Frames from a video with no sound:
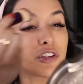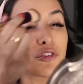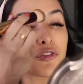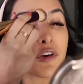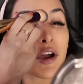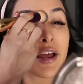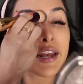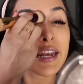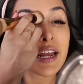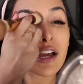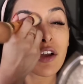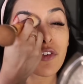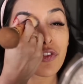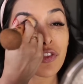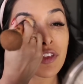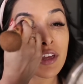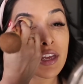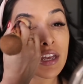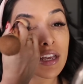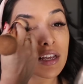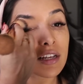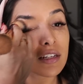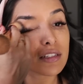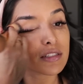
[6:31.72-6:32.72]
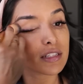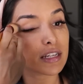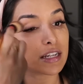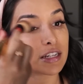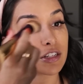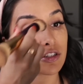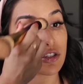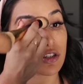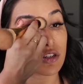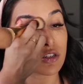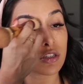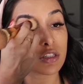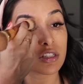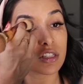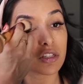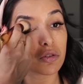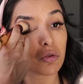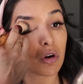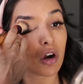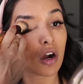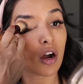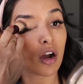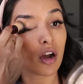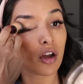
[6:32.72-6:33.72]
You find out things, it turns
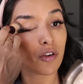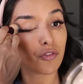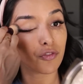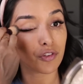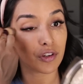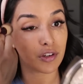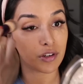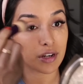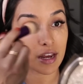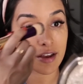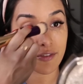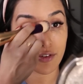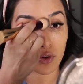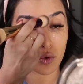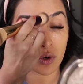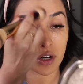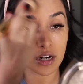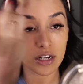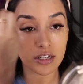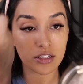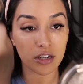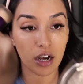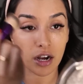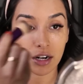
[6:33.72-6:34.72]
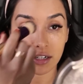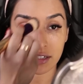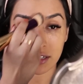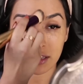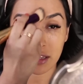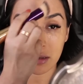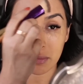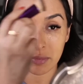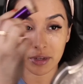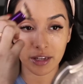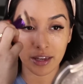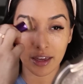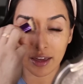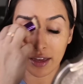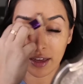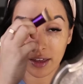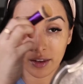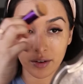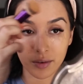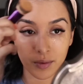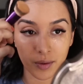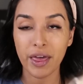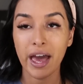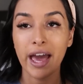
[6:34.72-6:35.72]
you off, you never want to talk to them
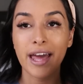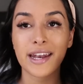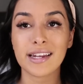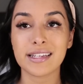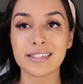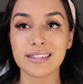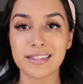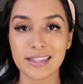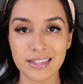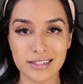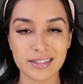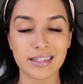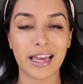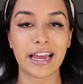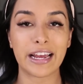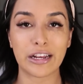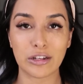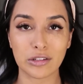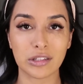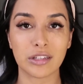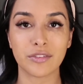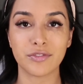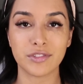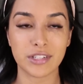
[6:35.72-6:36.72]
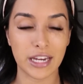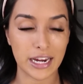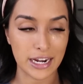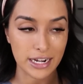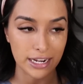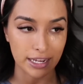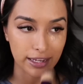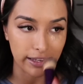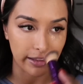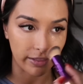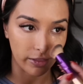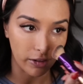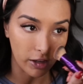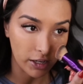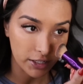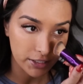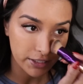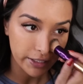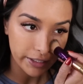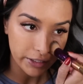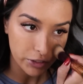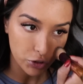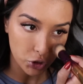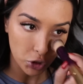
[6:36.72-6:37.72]
again. That is the cycle of dating in
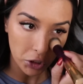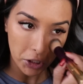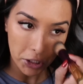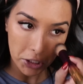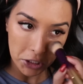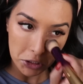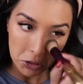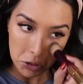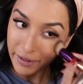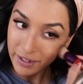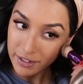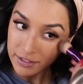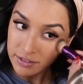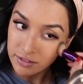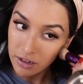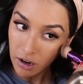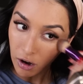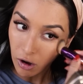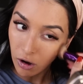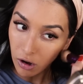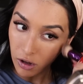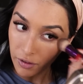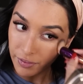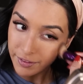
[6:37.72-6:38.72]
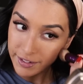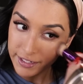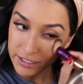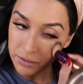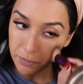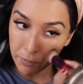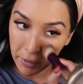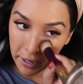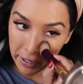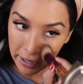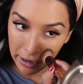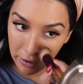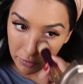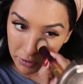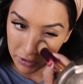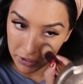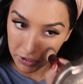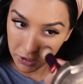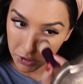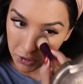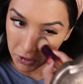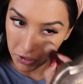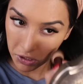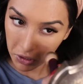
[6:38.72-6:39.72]
Los Angeles. Because all these men out
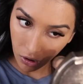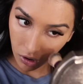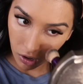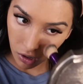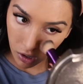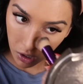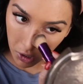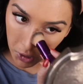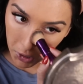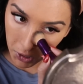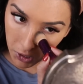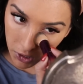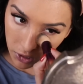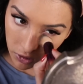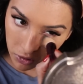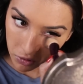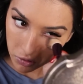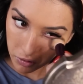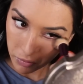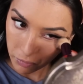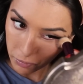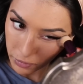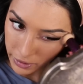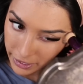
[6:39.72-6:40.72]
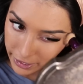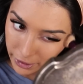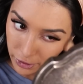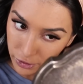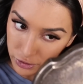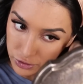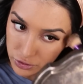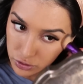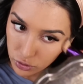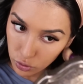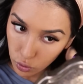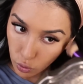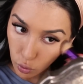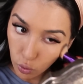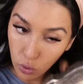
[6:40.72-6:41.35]
here are players.